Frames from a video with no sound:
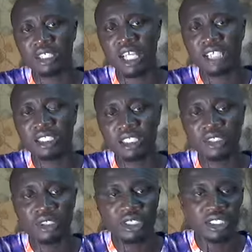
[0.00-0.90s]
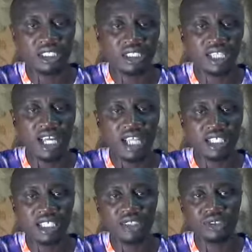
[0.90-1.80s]
Those seals there
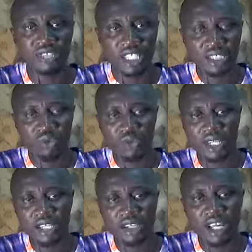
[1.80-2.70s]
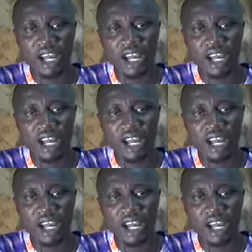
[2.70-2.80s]
tends to get weak,